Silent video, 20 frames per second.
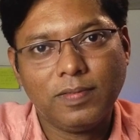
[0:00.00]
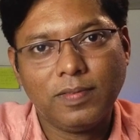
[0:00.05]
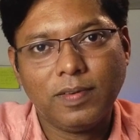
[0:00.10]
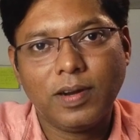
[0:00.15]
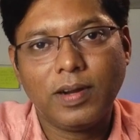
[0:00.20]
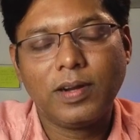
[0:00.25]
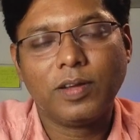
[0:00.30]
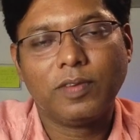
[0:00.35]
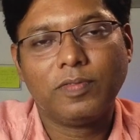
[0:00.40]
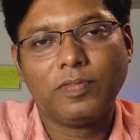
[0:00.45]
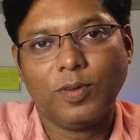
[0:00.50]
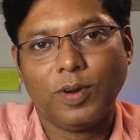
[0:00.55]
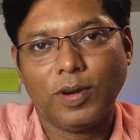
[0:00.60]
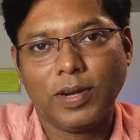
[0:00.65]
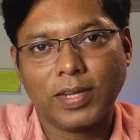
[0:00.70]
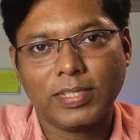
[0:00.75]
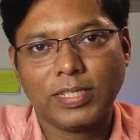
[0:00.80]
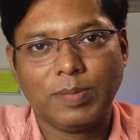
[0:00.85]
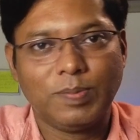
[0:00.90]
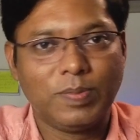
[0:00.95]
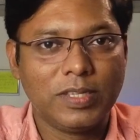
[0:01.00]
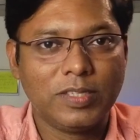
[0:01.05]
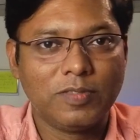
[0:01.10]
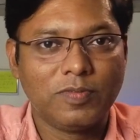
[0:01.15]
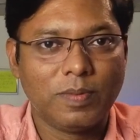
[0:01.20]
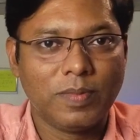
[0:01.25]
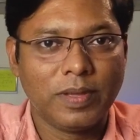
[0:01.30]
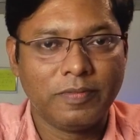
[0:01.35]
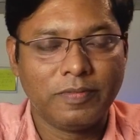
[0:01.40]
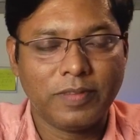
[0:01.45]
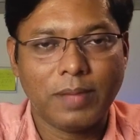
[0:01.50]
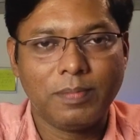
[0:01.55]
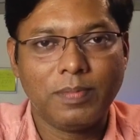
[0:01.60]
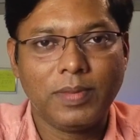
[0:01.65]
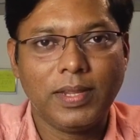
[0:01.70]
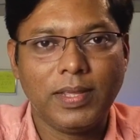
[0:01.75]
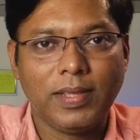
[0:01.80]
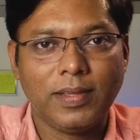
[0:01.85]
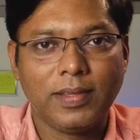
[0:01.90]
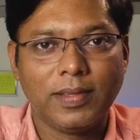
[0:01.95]
word of non-acceptance from my
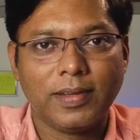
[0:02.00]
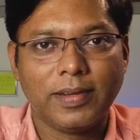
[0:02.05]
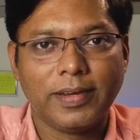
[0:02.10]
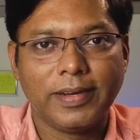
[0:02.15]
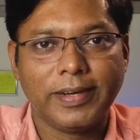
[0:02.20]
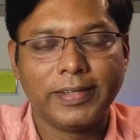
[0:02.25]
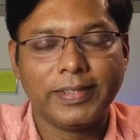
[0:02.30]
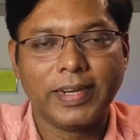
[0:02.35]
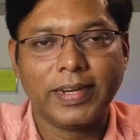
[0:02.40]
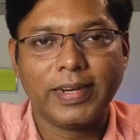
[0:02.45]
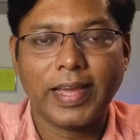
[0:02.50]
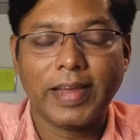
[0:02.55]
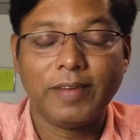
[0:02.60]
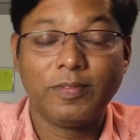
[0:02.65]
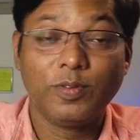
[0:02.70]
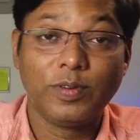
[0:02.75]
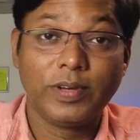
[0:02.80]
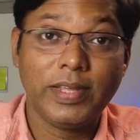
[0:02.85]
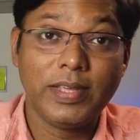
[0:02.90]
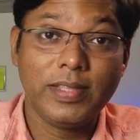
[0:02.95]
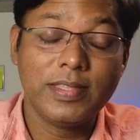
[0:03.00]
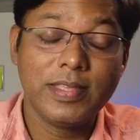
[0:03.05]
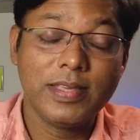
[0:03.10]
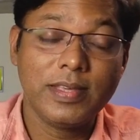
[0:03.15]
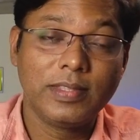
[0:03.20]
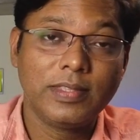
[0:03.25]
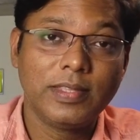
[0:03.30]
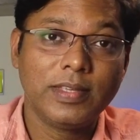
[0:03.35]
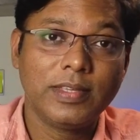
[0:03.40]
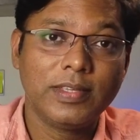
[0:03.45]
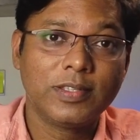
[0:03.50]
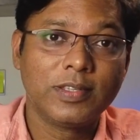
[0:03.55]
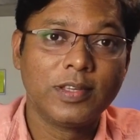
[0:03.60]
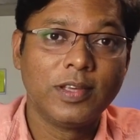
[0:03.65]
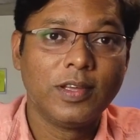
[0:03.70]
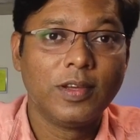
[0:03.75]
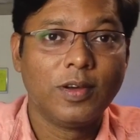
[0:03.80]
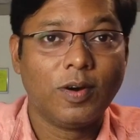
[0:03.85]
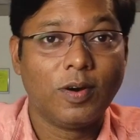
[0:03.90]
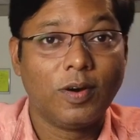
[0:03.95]
family that I have to rethink this
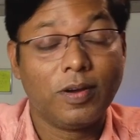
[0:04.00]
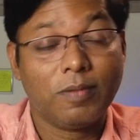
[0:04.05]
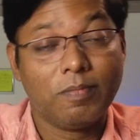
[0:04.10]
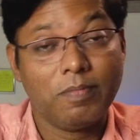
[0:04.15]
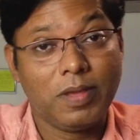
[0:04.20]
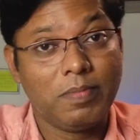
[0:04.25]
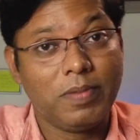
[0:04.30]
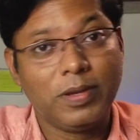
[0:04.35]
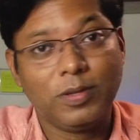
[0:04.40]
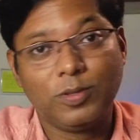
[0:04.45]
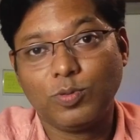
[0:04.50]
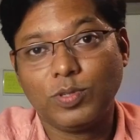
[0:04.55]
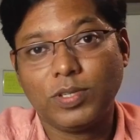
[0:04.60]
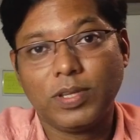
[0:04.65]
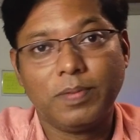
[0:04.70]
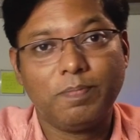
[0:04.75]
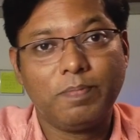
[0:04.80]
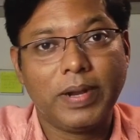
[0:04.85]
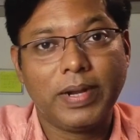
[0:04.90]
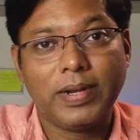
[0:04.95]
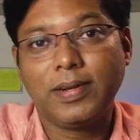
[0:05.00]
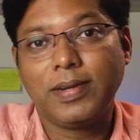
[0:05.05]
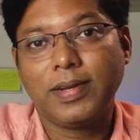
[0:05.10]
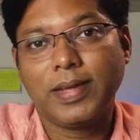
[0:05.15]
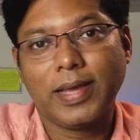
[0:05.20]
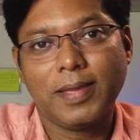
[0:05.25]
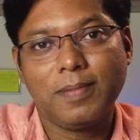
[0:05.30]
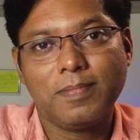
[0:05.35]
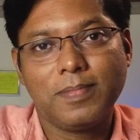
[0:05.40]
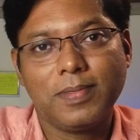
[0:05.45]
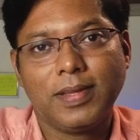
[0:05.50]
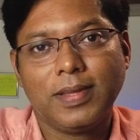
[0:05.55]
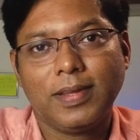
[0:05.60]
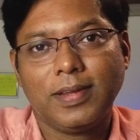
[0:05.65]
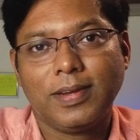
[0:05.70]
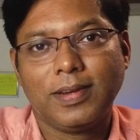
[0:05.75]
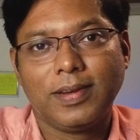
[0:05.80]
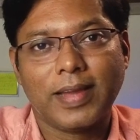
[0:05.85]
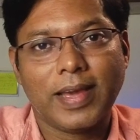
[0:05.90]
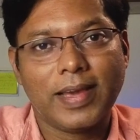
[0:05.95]
or maybe choose a better time.
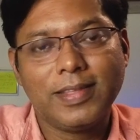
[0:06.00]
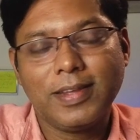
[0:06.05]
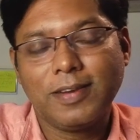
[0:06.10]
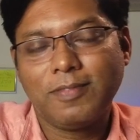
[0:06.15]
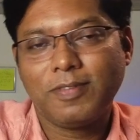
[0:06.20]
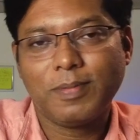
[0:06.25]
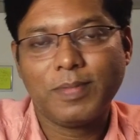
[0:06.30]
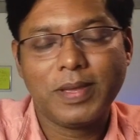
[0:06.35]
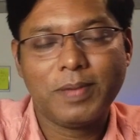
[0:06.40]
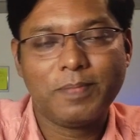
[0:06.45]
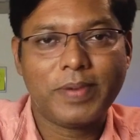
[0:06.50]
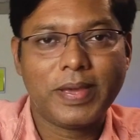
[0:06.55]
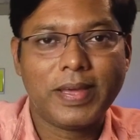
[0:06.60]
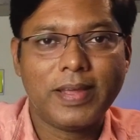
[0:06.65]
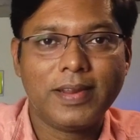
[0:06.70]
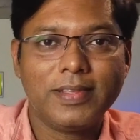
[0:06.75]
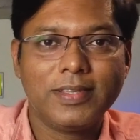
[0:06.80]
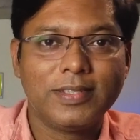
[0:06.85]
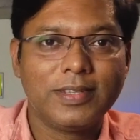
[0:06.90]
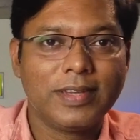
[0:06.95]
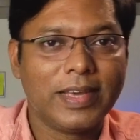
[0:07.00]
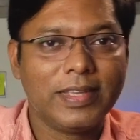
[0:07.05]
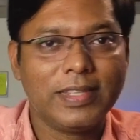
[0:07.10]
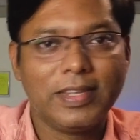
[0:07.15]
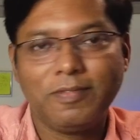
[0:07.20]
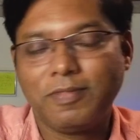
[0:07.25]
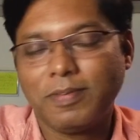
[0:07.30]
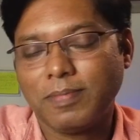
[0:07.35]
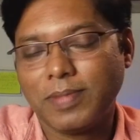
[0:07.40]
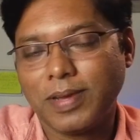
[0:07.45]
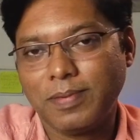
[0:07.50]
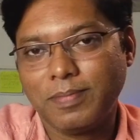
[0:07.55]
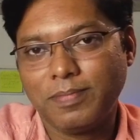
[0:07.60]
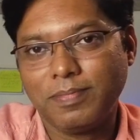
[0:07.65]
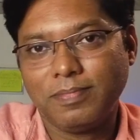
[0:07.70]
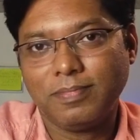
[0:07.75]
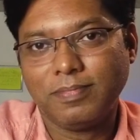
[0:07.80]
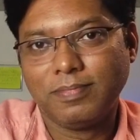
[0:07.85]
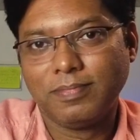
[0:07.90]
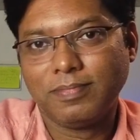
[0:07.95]
Neither from my parents, neither from my
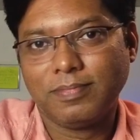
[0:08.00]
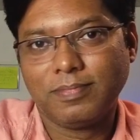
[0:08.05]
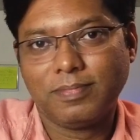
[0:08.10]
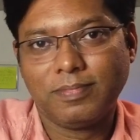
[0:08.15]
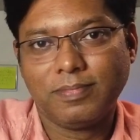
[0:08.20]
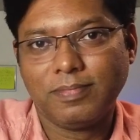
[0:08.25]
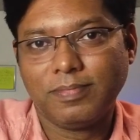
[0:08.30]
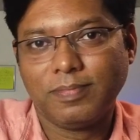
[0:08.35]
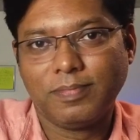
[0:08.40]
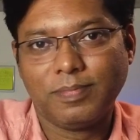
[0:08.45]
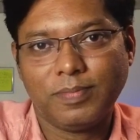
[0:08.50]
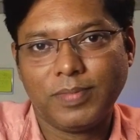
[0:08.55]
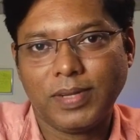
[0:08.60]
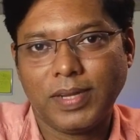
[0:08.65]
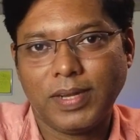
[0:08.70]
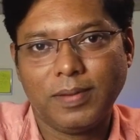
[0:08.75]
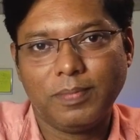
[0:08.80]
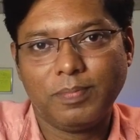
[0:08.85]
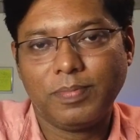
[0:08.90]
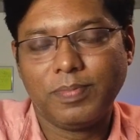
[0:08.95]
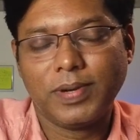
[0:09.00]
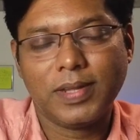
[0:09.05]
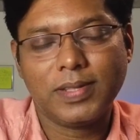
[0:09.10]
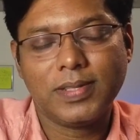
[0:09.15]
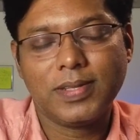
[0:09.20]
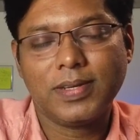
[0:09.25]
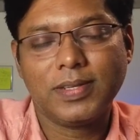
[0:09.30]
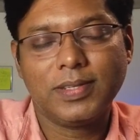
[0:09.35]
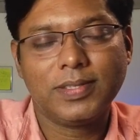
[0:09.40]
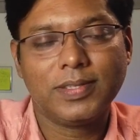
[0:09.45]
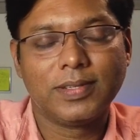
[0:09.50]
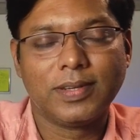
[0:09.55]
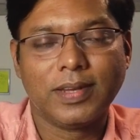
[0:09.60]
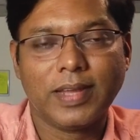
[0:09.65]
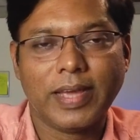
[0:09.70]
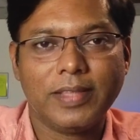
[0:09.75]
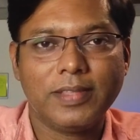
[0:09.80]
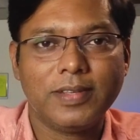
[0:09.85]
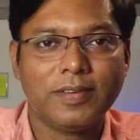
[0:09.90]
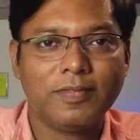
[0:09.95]
brothers,
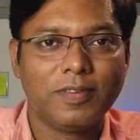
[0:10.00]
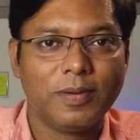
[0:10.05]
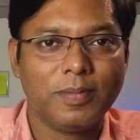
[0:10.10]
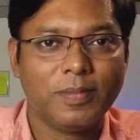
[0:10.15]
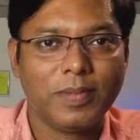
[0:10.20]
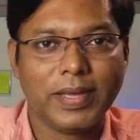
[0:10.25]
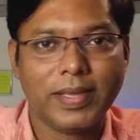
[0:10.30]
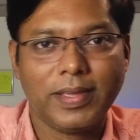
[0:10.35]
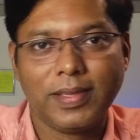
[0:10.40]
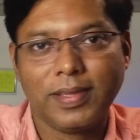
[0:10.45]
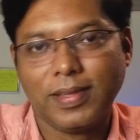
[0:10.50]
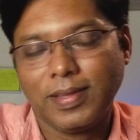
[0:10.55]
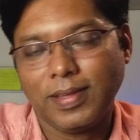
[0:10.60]
neither from my